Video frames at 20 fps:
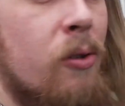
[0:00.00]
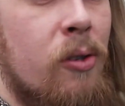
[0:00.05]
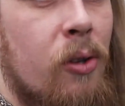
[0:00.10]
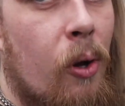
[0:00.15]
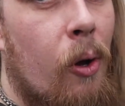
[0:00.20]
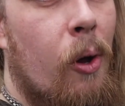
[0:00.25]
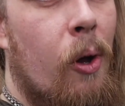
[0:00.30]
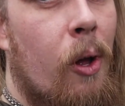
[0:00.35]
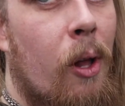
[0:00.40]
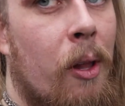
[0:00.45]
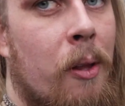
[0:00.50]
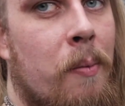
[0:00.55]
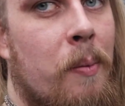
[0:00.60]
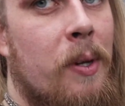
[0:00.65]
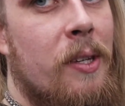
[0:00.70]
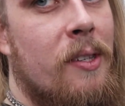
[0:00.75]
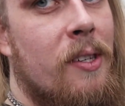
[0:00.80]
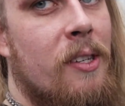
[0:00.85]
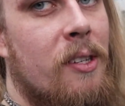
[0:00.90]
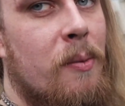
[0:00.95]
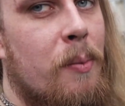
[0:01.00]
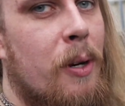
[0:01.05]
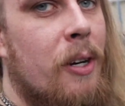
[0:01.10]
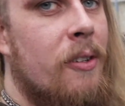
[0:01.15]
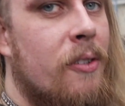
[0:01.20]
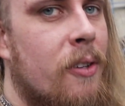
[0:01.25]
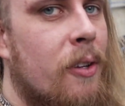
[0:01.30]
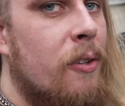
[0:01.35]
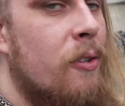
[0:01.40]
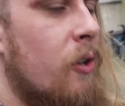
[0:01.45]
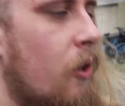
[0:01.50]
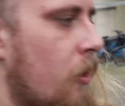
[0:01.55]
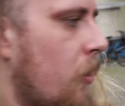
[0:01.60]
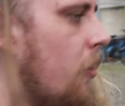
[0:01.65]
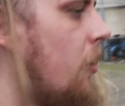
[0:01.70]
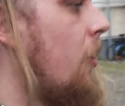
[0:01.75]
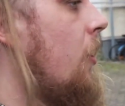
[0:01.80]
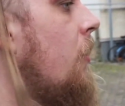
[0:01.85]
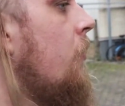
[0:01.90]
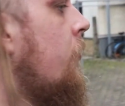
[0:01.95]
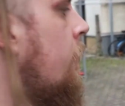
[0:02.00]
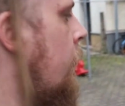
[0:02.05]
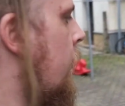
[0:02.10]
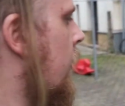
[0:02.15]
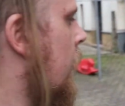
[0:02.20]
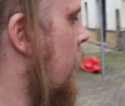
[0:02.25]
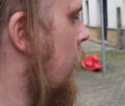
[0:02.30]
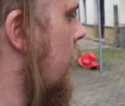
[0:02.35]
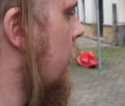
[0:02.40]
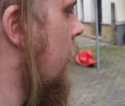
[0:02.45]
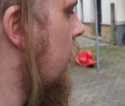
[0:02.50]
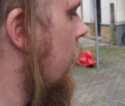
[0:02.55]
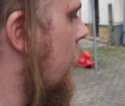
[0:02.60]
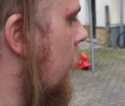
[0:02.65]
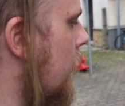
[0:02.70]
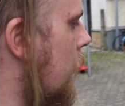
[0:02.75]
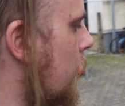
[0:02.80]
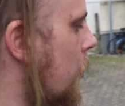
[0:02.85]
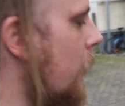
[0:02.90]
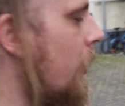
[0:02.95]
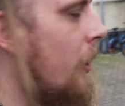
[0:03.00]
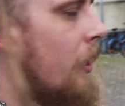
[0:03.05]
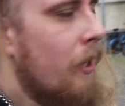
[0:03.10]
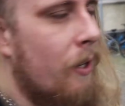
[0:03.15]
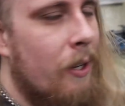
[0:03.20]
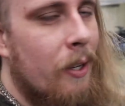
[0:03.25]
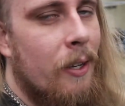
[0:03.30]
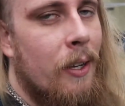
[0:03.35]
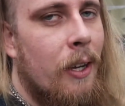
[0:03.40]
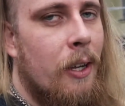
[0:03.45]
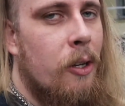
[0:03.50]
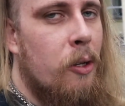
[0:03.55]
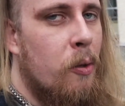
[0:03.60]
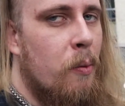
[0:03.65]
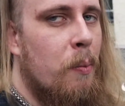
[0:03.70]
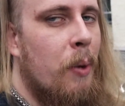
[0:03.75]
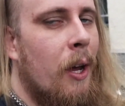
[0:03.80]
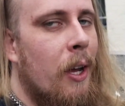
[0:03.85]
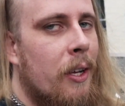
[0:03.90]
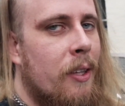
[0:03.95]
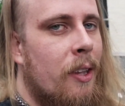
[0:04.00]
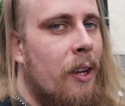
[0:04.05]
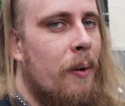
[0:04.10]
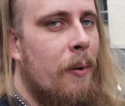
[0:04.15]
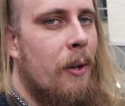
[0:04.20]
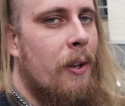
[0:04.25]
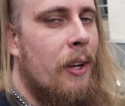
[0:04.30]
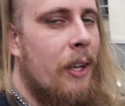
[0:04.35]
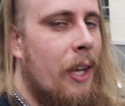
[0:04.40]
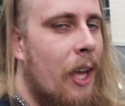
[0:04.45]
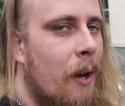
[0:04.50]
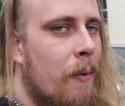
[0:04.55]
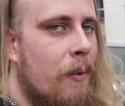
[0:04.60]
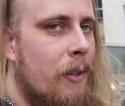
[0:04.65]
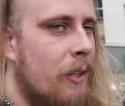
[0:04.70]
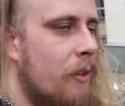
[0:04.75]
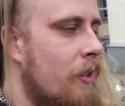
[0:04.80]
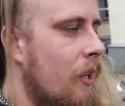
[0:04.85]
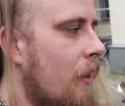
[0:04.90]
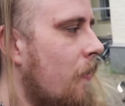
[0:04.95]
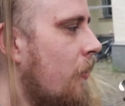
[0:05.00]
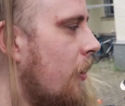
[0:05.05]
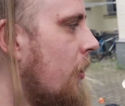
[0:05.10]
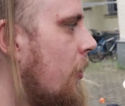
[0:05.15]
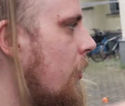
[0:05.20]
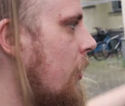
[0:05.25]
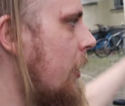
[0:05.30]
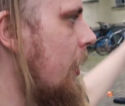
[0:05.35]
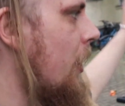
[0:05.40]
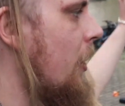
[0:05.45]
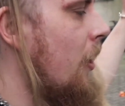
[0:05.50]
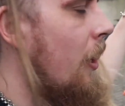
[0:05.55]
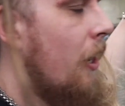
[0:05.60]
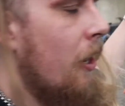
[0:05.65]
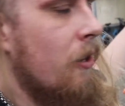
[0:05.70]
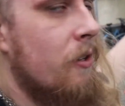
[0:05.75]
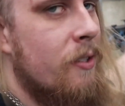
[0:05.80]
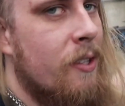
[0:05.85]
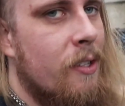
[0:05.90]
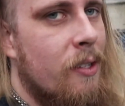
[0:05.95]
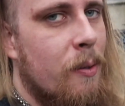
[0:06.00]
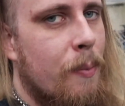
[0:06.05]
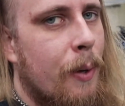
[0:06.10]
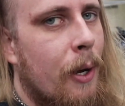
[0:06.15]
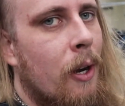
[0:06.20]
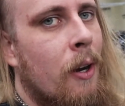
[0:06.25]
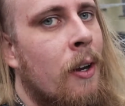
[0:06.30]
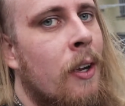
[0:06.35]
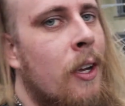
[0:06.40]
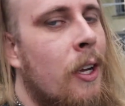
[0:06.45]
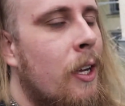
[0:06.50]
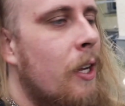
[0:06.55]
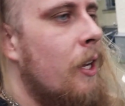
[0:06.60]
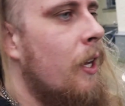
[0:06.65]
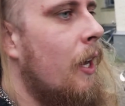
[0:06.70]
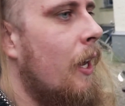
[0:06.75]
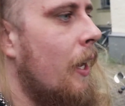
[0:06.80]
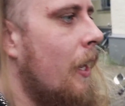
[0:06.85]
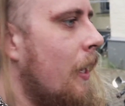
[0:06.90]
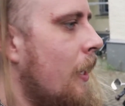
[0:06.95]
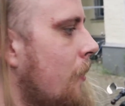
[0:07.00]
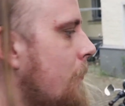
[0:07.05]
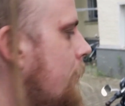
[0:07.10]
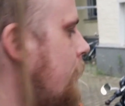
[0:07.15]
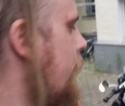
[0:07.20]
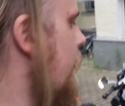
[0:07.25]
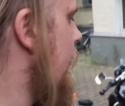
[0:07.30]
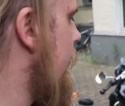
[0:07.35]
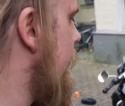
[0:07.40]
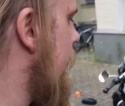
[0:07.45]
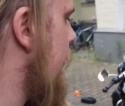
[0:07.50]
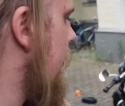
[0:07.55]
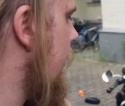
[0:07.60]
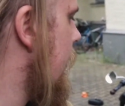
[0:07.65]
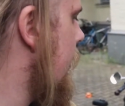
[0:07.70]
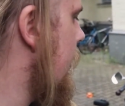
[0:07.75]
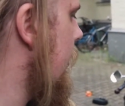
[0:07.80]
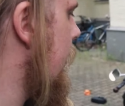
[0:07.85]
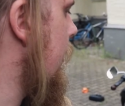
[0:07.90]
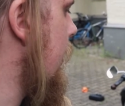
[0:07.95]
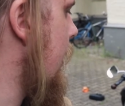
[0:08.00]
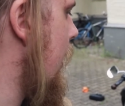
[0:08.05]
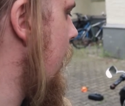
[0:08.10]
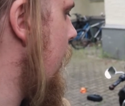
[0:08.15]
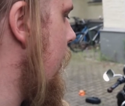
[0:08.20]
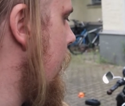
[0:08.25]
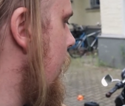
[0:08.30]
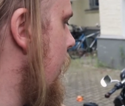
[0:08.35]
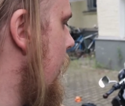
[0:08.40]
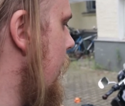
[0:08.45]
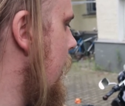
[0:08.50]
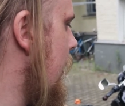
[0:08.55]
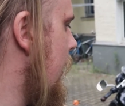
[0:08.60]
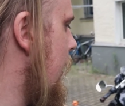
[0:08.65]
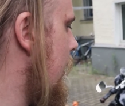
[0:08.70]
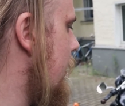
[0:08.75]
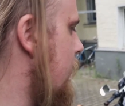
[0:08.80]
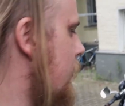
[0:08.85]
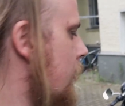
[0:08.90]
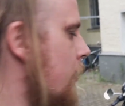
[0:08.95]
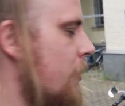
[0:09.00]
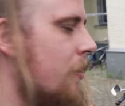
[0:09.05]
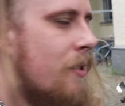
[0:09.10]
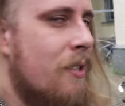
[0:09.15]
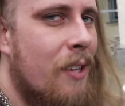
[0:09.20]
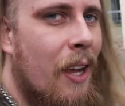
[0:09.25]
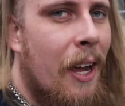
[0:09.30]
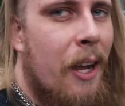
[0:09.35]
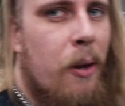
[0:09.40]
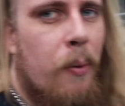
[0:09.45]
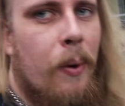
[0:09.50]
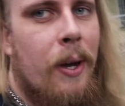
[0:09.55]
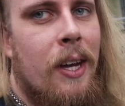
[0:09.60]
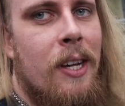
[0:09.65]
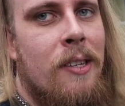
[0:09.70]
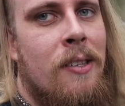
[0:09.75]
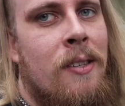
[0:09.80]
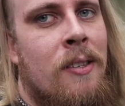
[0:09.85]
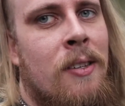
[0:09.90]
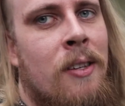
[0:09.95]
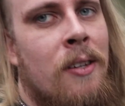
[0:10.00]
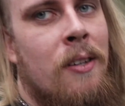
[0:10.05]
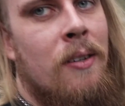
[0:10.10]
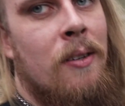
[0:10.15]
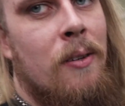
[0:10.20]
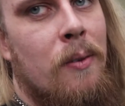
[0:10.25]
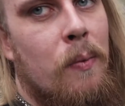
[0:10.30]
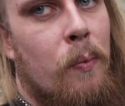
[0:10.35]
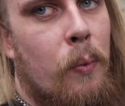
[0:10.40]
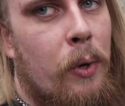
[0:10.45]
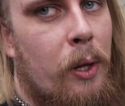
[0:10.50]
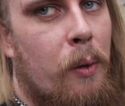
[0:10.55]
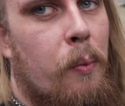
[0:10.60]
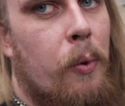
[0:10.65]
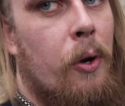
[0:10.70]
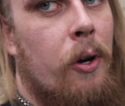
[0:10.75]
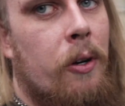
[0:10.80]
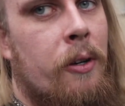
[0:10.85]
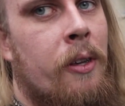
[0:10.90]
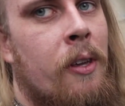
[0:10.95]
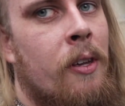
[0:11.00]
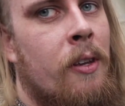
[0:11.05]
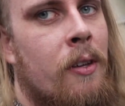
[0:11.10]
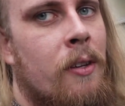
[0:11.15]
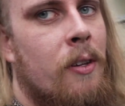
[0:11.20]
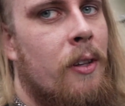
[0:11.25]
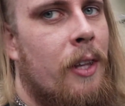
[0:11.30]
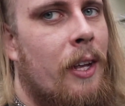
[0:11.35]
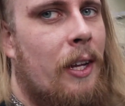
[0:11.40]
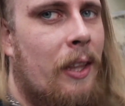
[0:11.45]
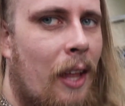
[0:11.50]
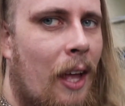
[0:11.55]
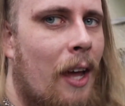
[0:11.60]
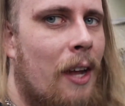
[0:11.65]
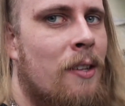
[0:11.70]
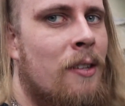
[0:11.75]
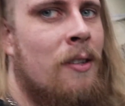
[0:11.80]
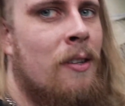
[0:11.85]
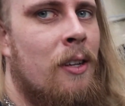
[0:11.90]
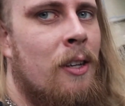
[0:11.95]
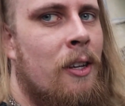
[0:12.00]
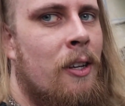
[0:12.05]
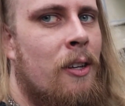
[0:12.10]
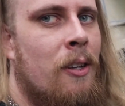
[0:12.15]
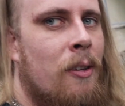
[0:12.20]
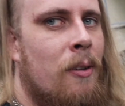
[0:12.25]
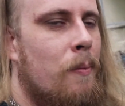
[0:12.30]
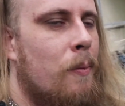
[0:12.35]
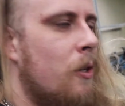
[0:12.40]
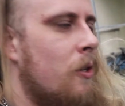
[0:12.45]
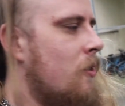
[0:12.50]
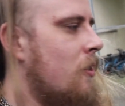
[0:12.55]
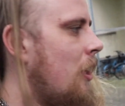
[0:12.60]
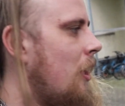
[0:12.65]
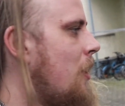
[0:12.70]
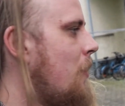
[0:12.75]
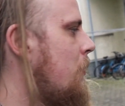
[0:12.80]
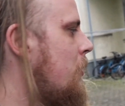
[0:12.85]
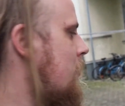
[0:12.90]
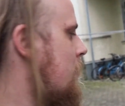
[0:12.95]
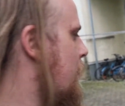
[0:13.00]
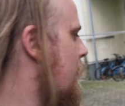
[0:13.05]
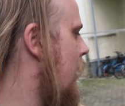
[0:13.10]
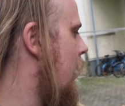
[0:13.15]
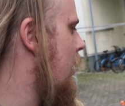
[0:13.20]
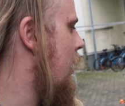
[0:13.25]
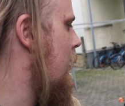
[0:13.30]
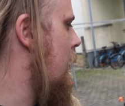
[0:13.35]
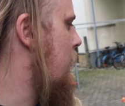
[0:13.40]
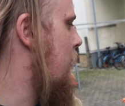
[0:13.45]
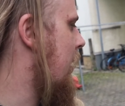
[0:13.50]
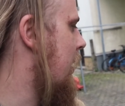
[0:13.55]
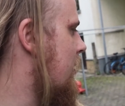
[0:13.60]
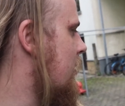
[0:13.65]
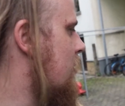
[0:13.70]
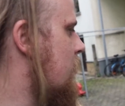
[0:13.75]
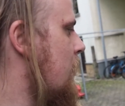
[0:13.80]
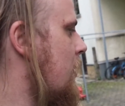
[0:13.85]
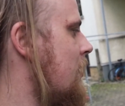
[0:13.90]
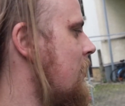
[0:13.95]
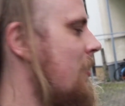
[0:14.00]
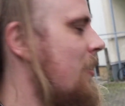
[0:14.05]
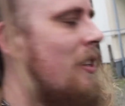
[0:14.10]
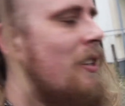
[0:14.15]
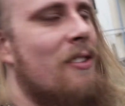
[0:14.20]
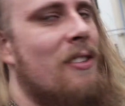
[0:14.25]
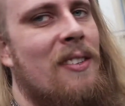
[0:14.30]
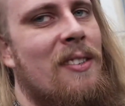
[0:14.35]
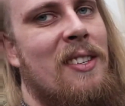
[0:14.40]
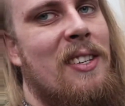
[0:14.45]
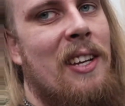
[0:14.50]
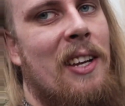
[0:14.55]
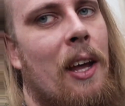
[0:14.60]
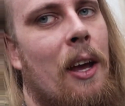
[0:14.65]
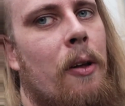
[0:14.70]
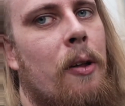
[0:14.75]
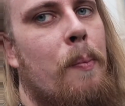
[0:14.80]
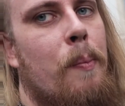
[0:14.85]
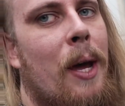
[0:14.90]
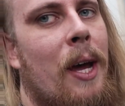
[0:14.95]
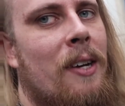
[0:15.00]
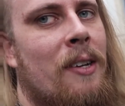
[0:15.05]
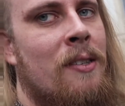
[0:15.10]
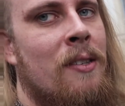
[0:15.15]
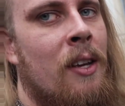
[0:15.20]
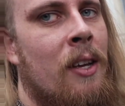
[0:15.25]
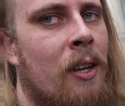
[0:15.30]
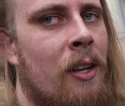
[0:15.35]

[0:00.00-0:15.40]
tall. My sissy bar is not tall enough. With a new bike that I'm gonna get, I'm definitely gonna get a higher sissy bar. Um, yeah, and uh, so sideways will work like that. It also limits my uh, packing space, and as you can see now, the bag's